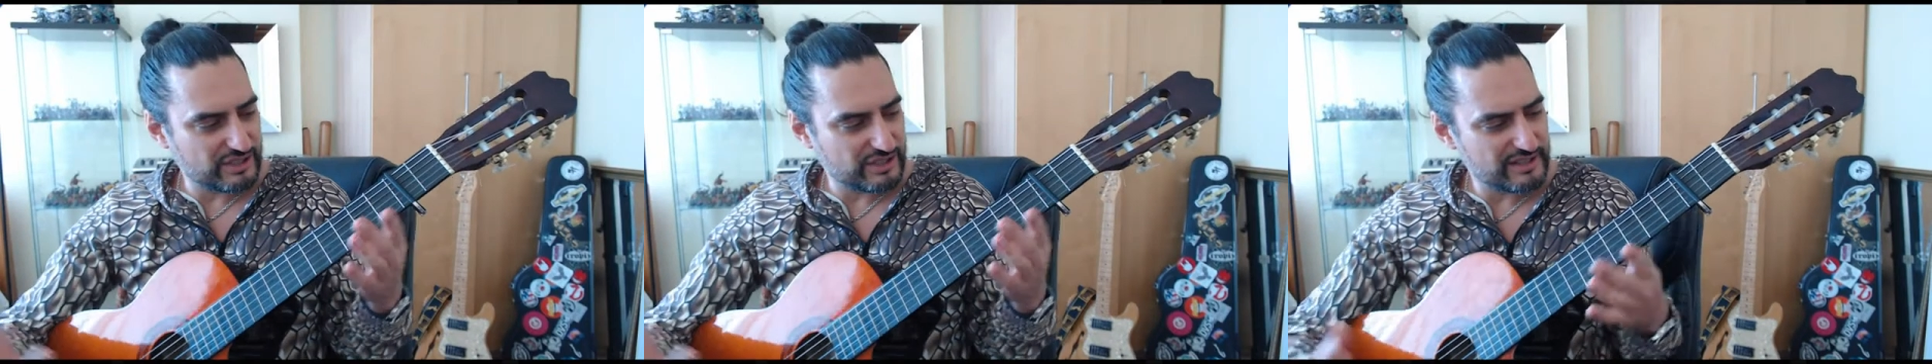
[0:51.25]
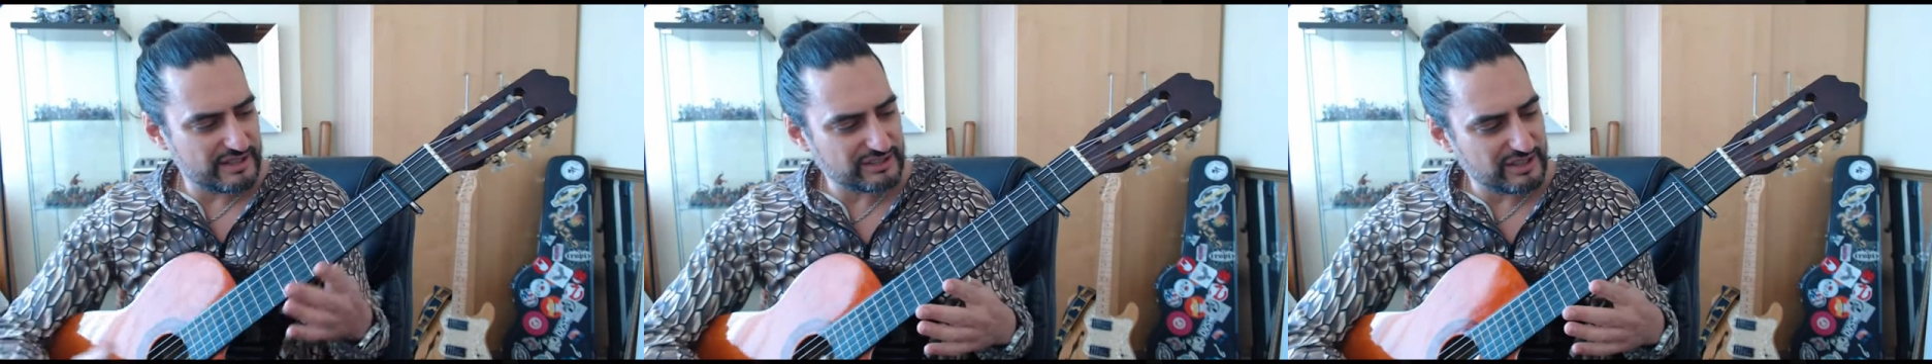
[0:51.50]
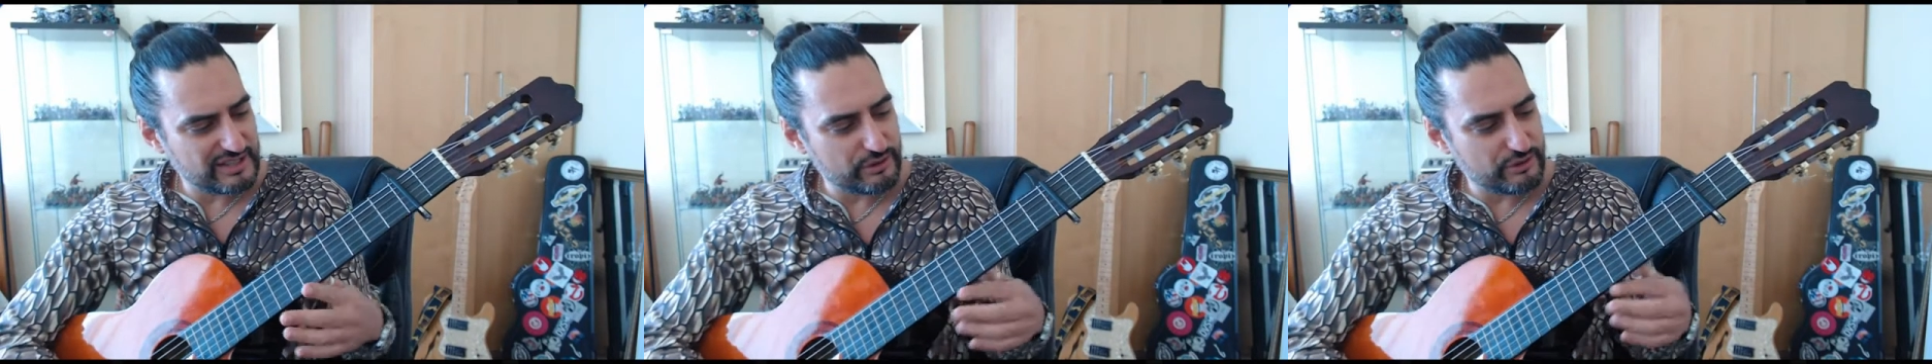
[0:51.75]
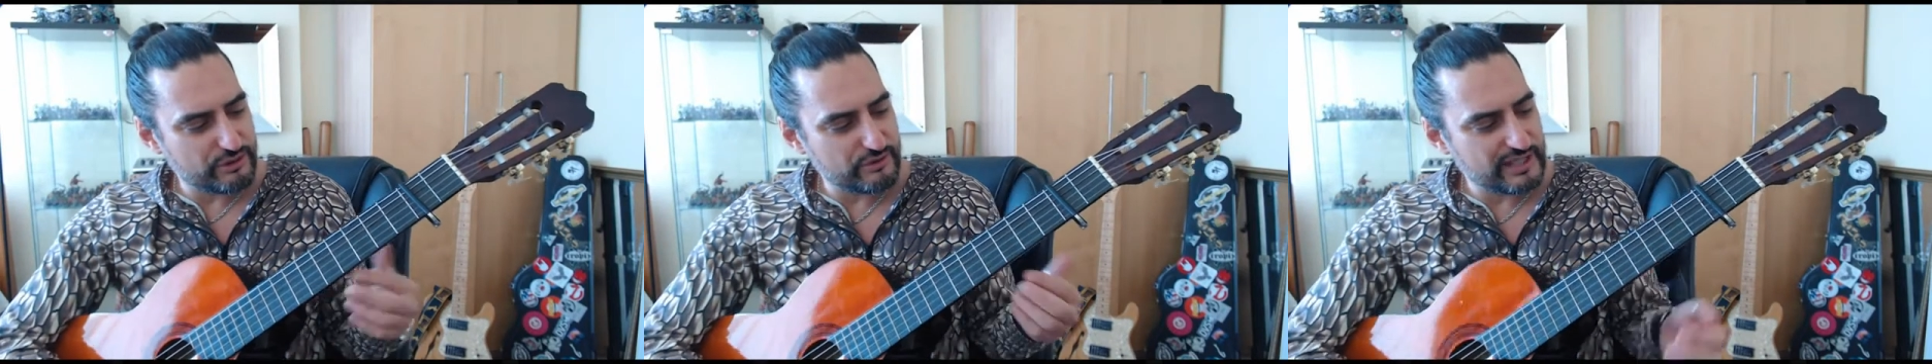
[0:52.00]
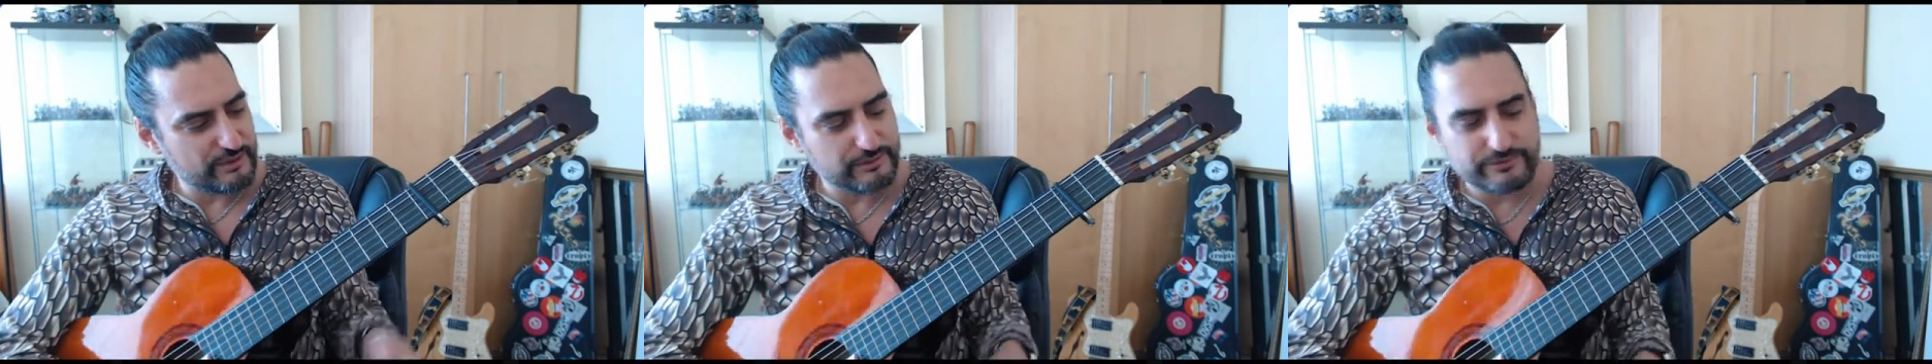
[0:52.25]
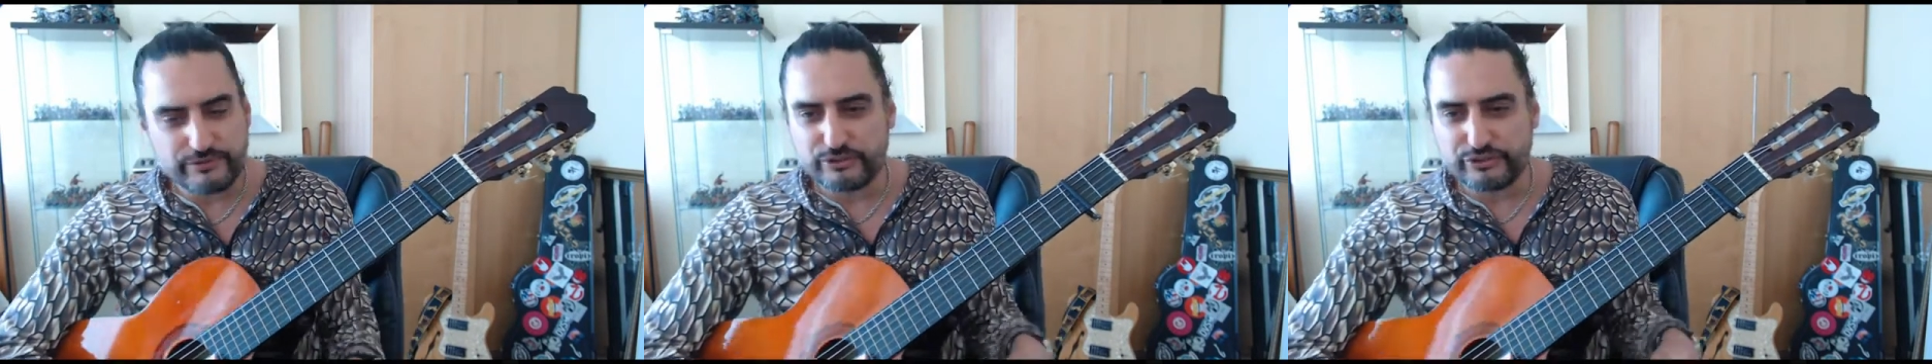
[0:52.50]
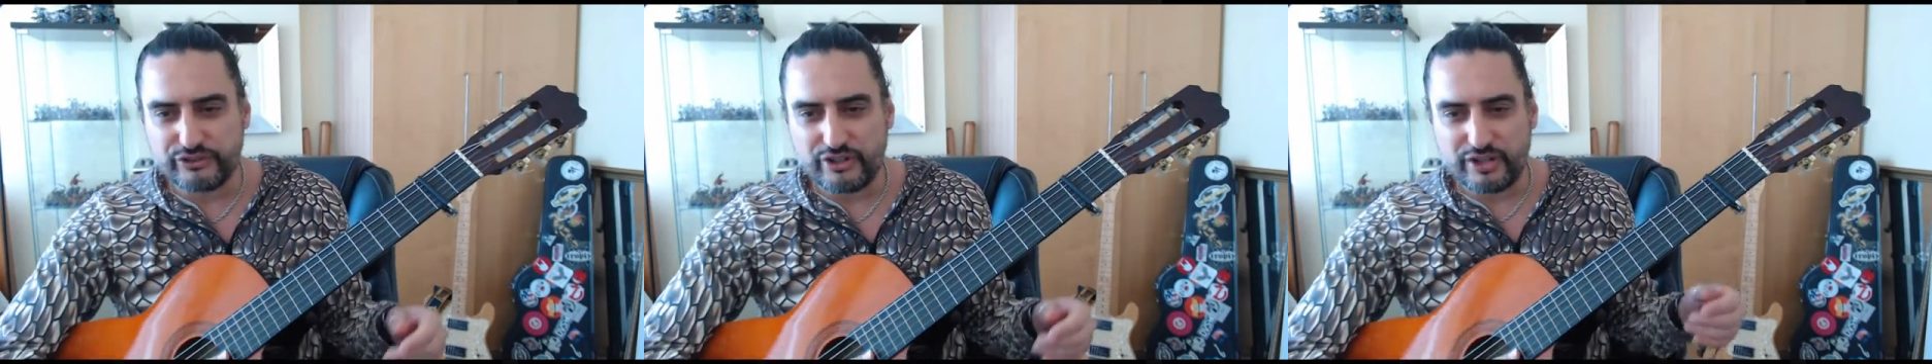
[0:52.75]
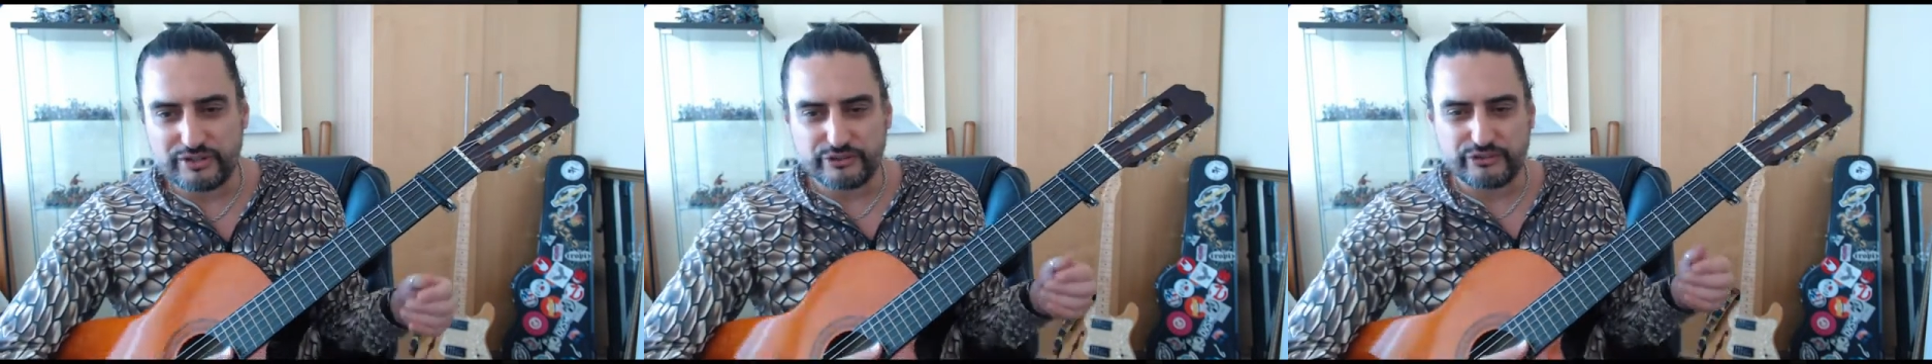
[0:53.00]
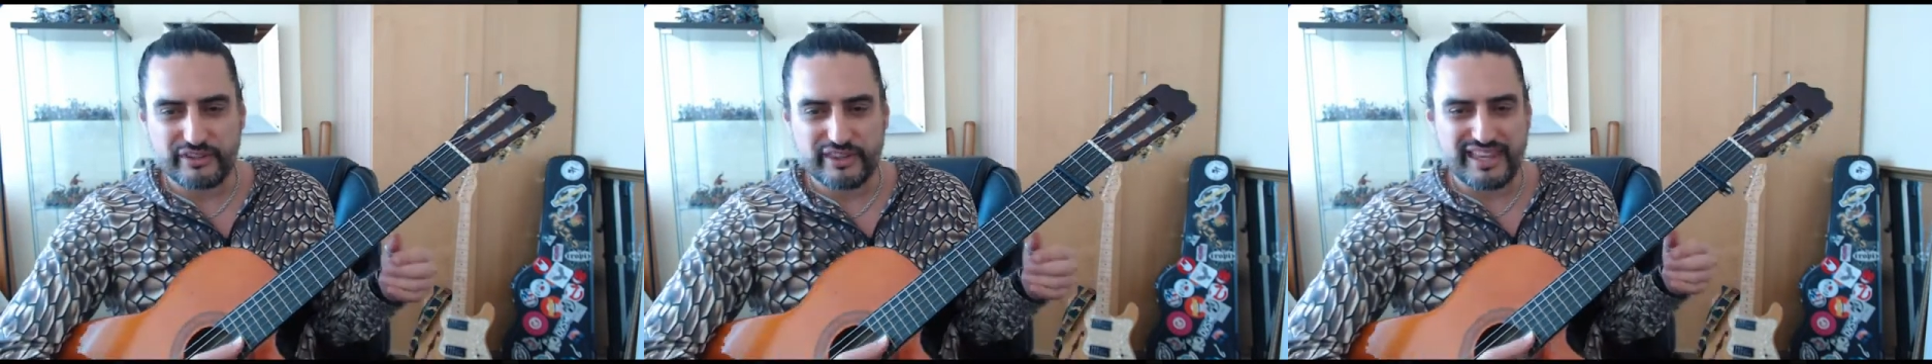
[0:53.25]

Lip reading: only 3 or 4 songs